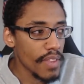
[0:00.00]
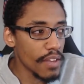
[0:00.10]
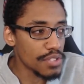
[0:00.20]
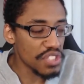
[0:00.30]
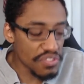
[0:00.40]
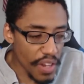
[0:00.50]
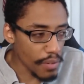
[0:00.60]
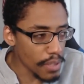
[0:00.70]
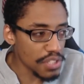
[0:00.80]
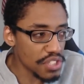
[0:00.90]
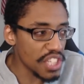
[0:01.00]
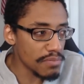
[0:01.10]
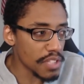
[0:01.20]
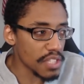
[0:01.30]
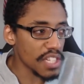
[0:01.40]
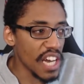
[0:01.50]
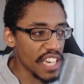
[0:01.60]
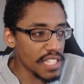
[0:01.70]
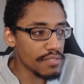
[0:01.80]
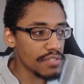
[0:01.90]
She's very much seemed like the
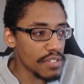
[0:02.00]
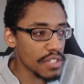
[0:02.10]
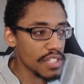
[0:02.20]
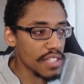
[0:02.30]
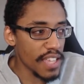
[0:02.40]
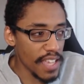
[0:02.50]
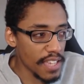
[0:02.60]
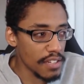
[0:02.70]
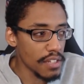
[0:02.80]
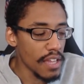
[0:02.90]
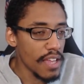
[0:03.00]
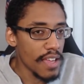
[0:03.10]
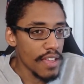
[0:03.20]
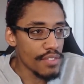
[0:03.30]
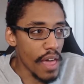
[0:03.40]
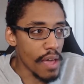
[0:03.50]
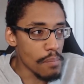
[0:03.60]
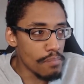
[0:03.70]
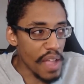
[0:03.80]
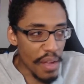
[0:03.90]
kind of kid
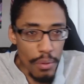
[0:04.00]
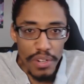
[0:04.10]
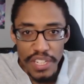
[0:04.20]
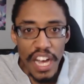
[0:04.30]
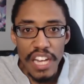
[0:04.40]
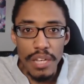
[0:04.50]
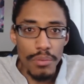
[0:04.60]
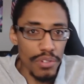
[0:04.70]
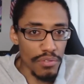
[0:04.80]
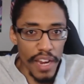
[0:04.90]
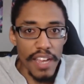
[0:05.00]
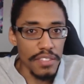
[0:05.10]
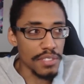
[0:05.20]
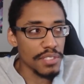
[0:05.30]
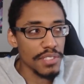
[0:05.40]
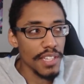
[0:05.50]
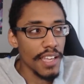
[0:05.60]
that Bail Organa would raise.